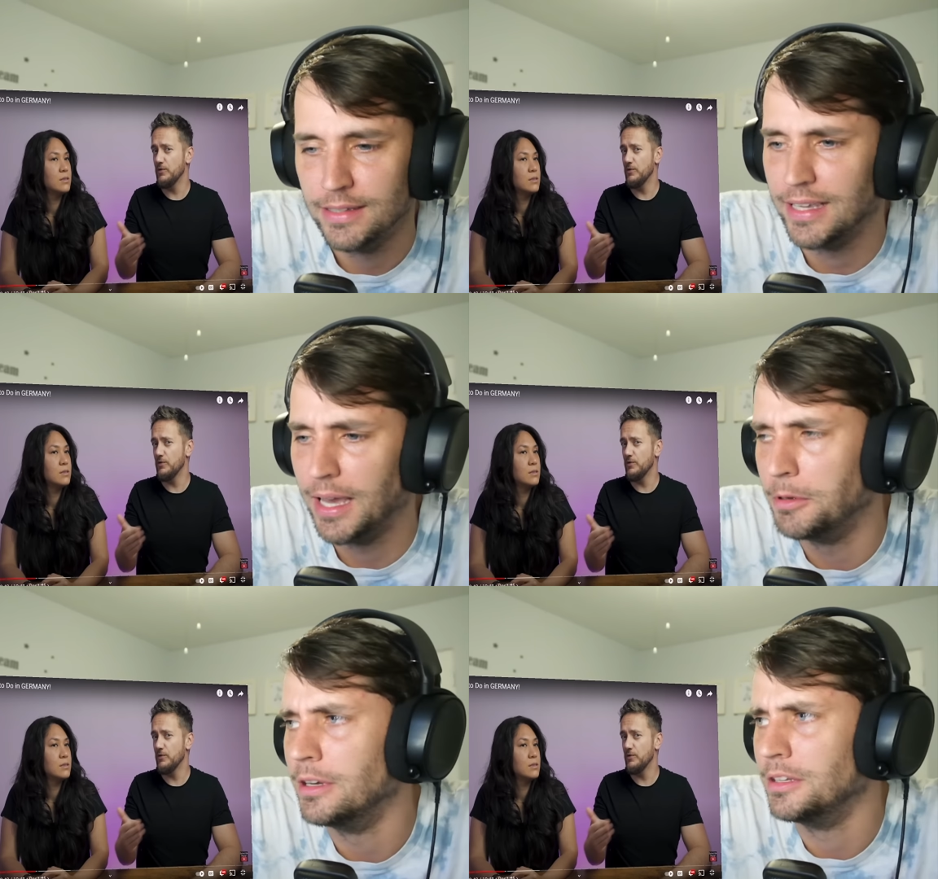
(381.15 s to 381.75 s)

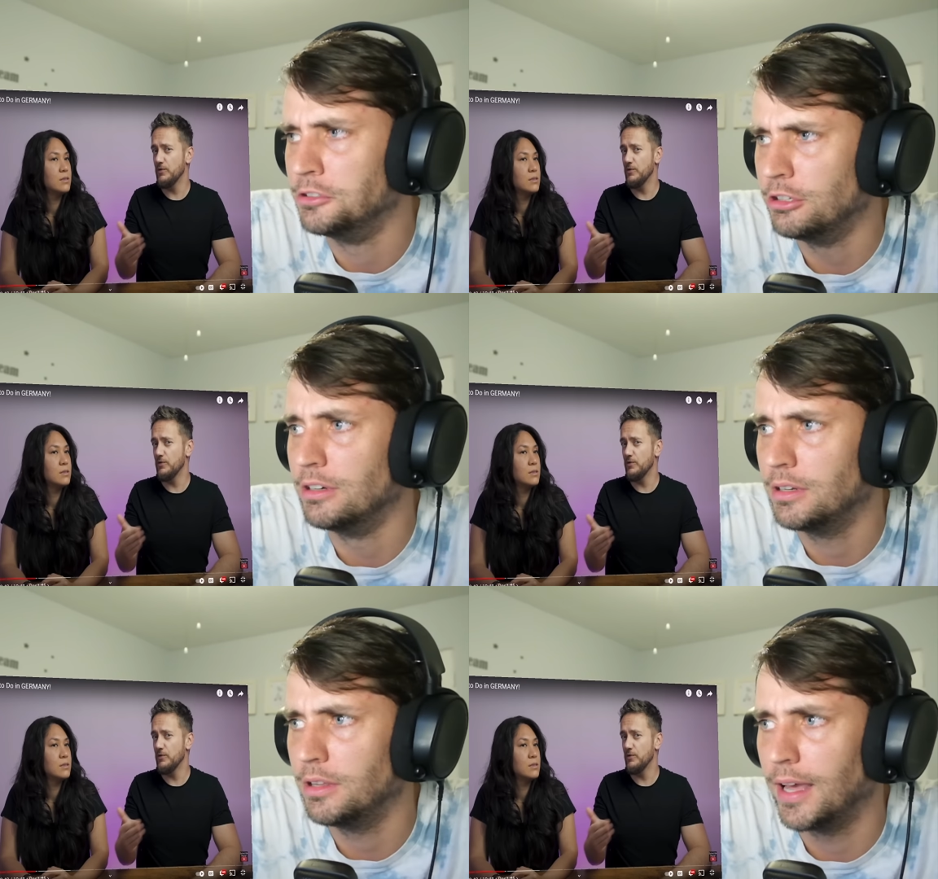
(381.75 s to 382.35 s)
Speaker 1: Yeah, I mean, you
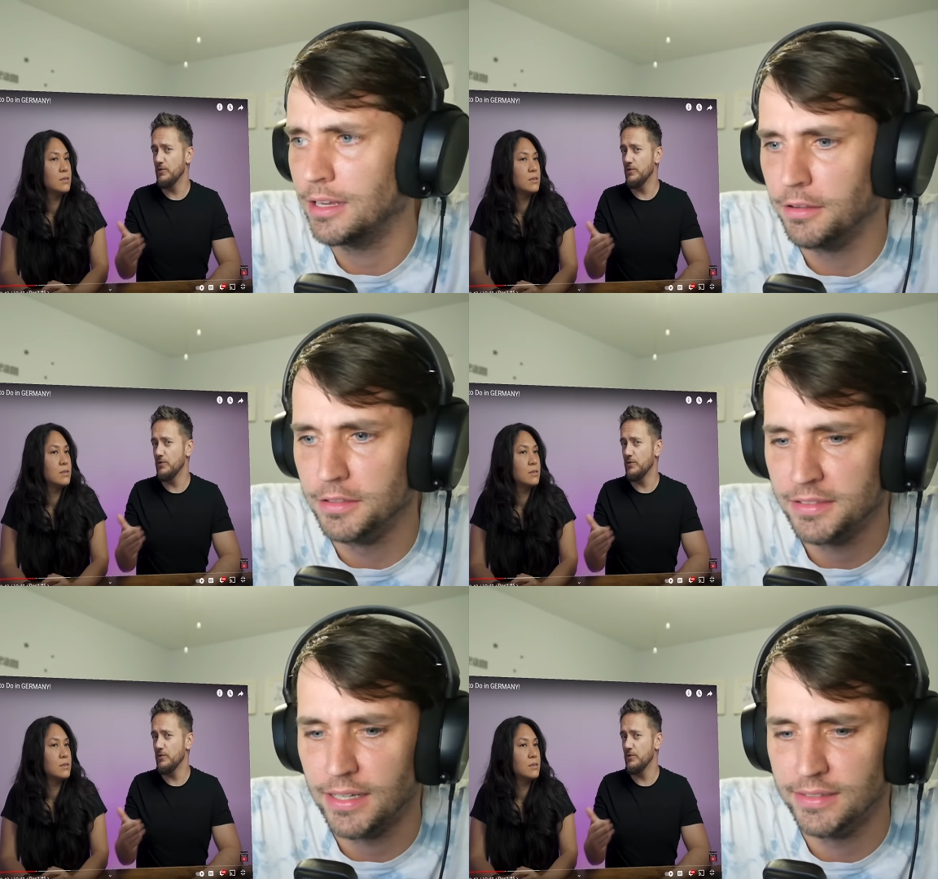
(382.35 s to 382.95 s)
shouldn't do that here in
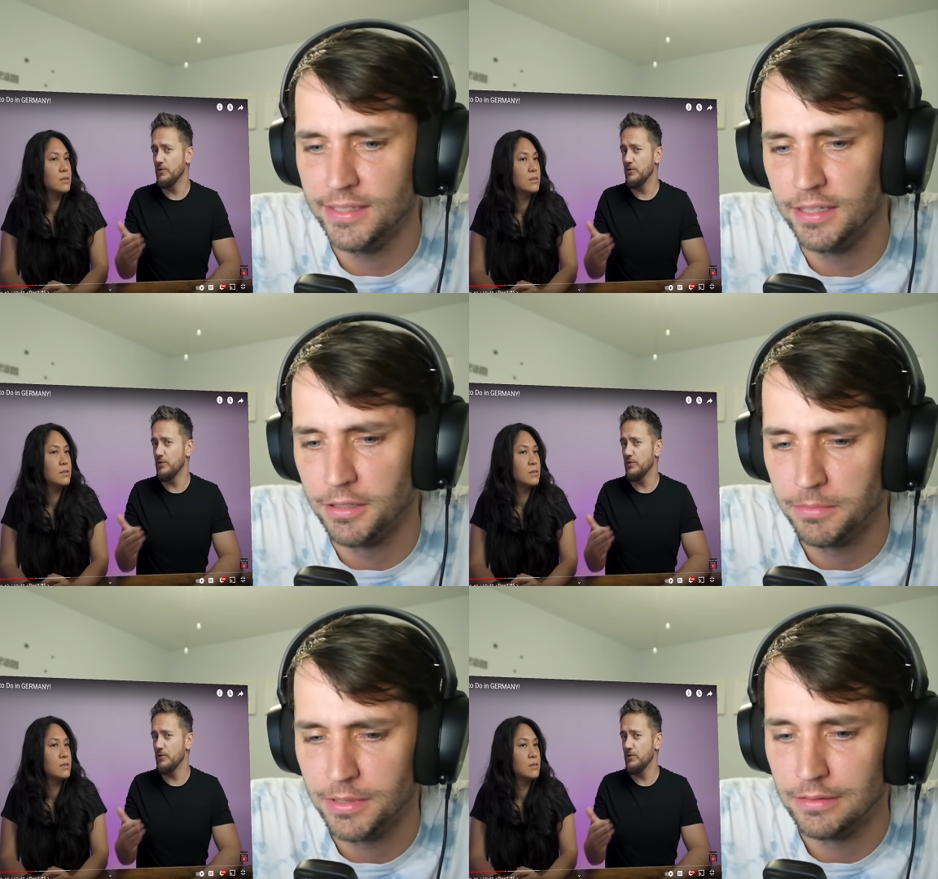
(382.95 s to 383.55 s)
the States
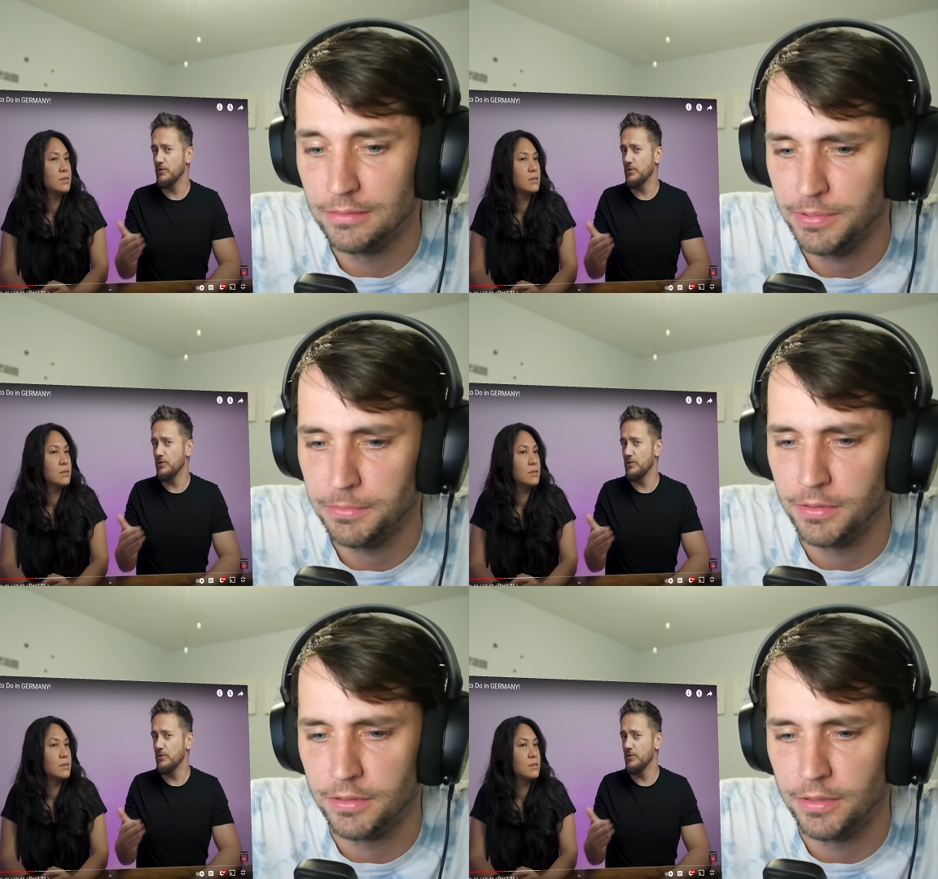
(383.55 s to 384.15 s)
either, but
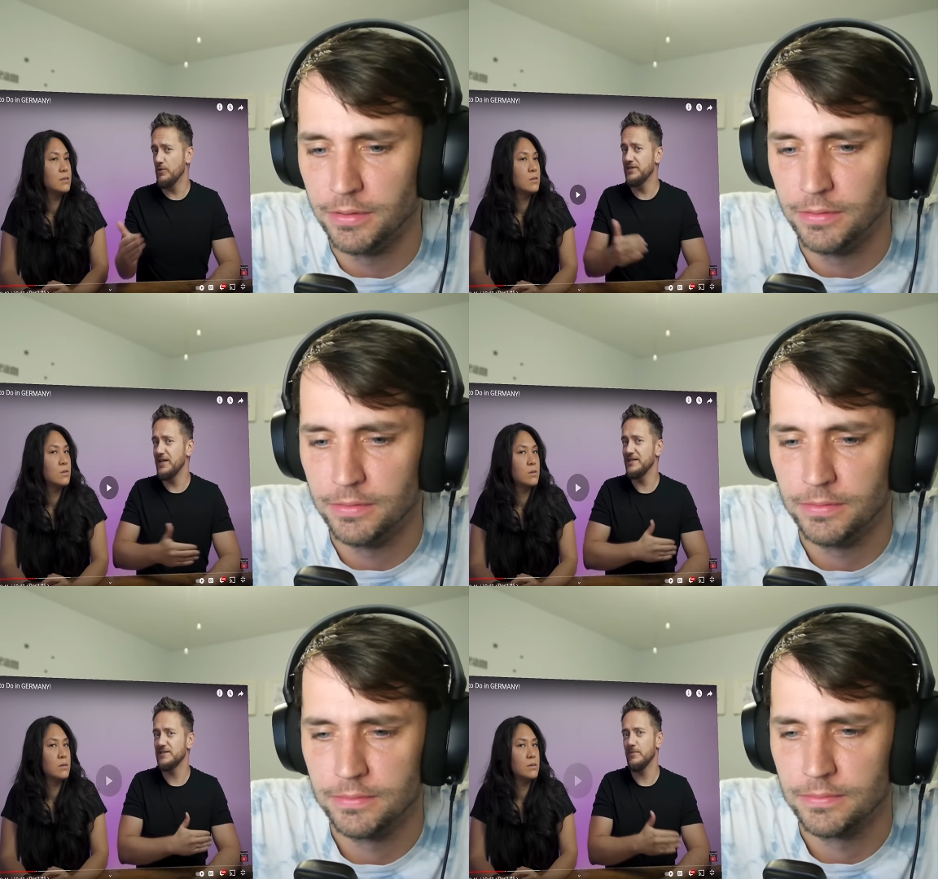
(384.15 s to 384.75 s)
people do.
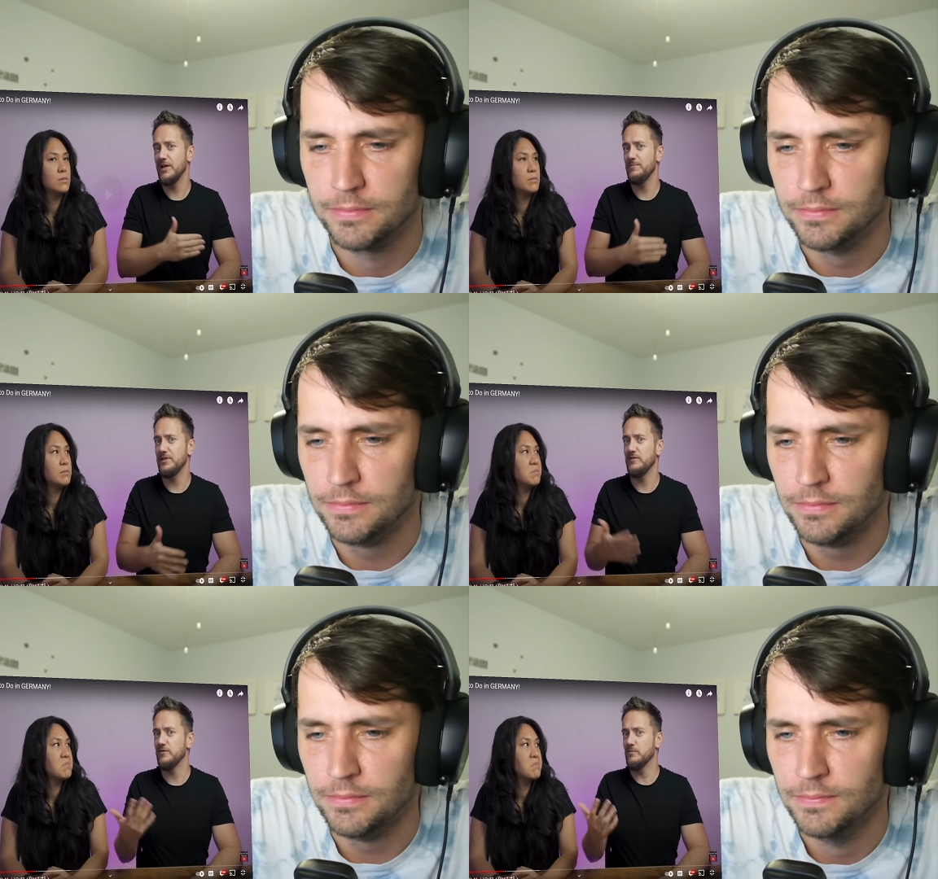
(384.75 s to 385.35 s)
Speaker 2: Nowadays, it might
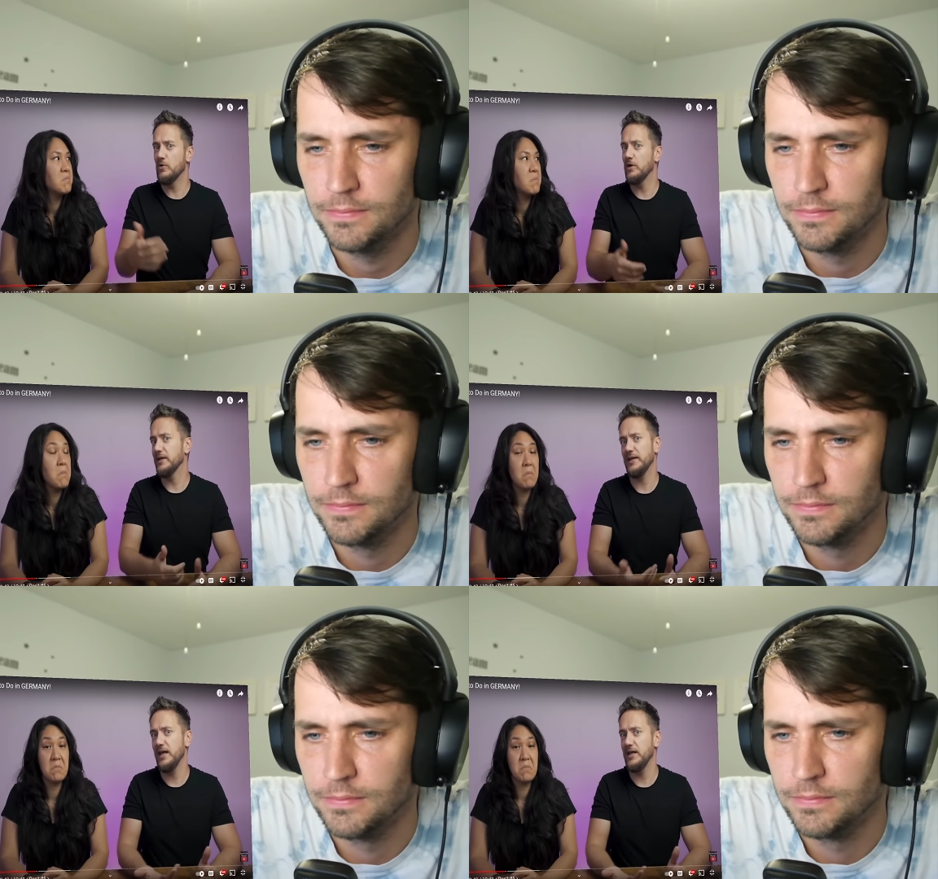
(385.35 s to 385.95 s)
be even more
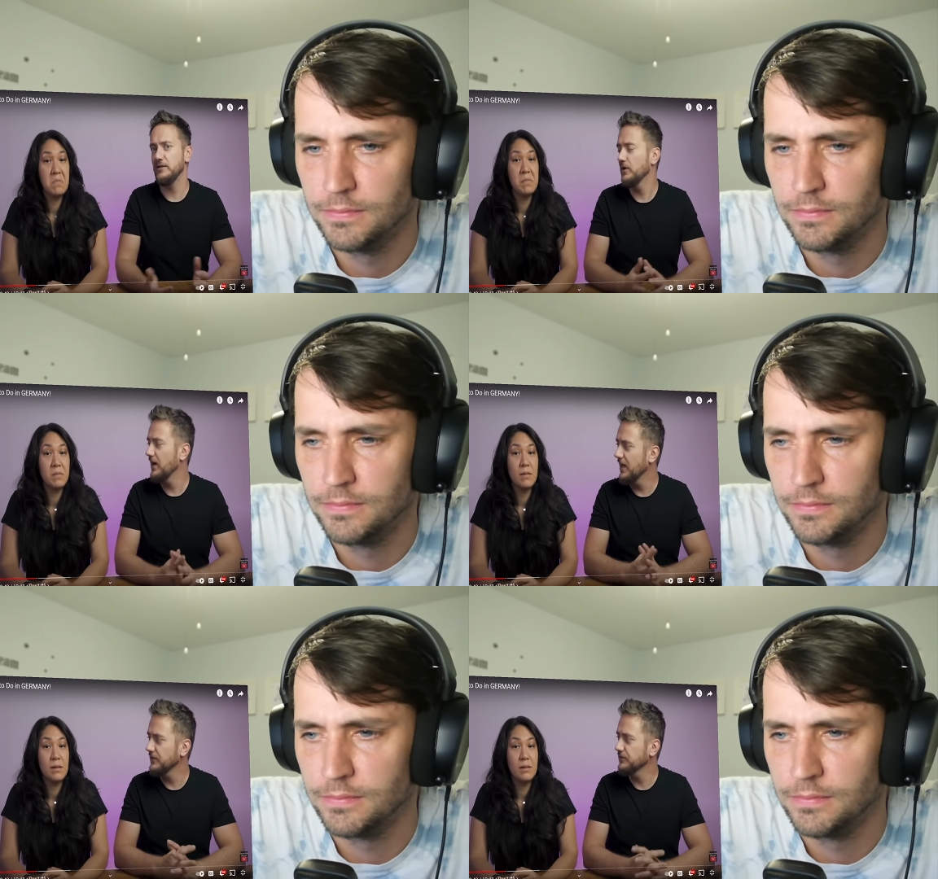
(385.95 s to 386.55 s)
like 80 or
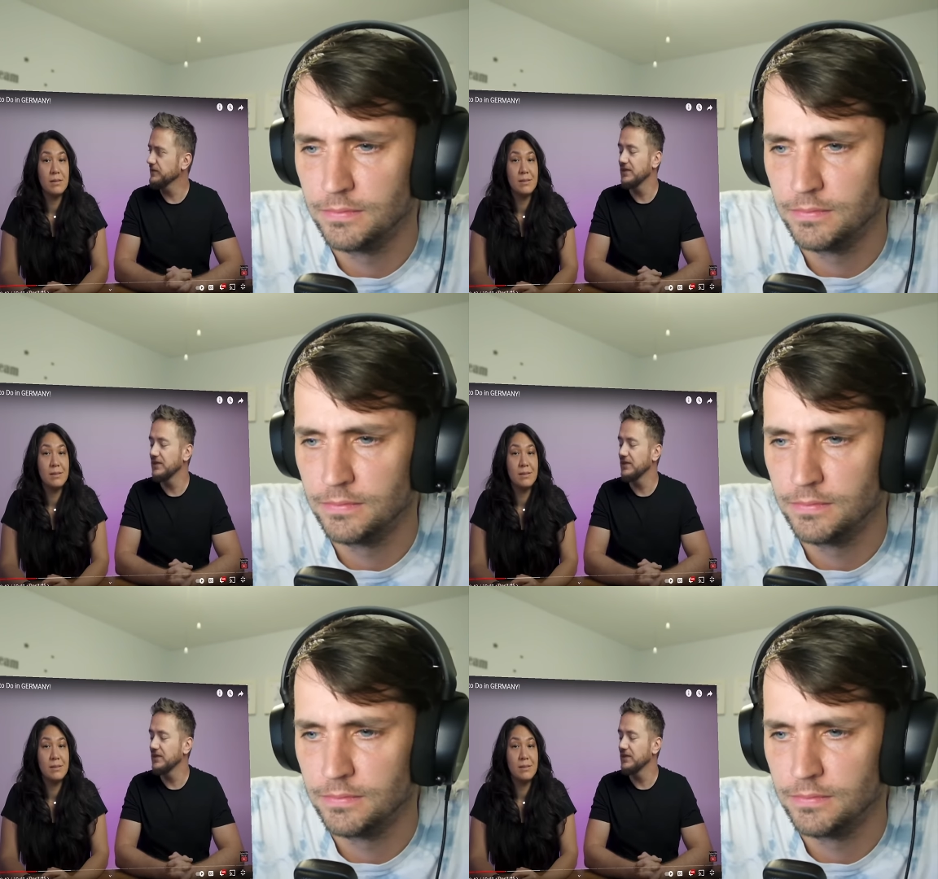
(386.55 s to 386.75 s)
100.